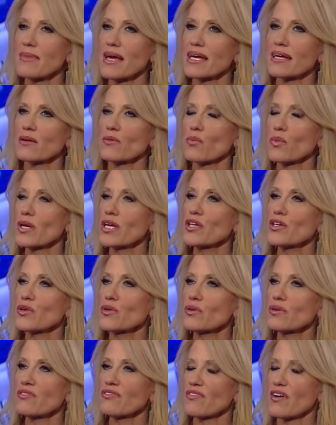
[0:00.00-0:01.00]
Megan, we
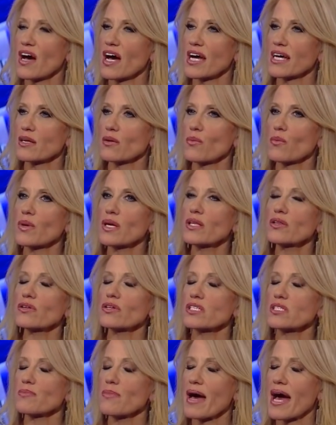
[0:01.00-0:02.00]
unified. We
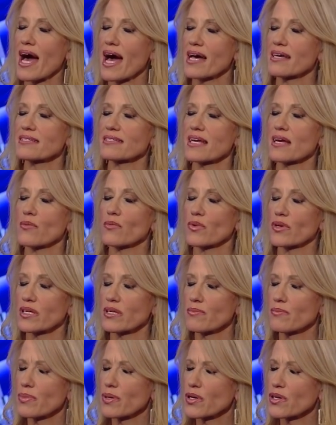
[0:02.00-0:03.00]
looked past and were
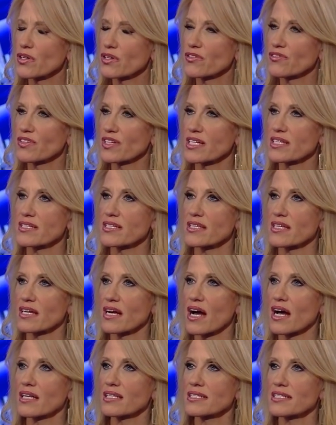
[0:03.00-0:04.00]
impervious to the
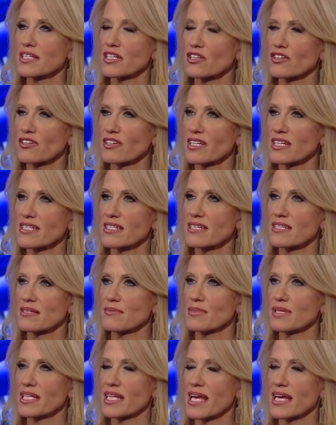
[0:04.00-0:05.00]
constant
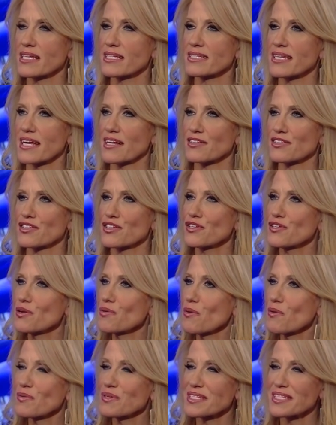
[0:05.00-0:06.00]
criticism and naysayers. Do you
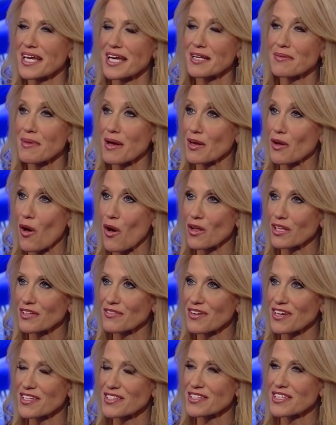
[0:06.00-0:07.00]
know what was said about all
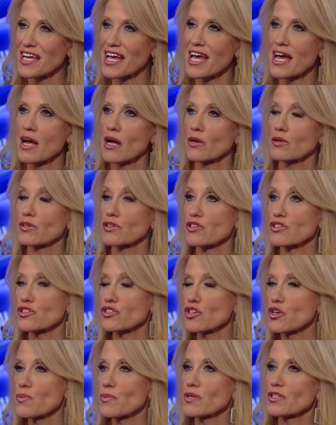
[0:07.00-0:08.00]
of us? We're
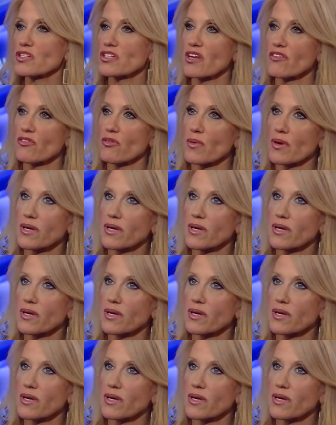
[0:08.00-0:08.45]
stupid. You'll never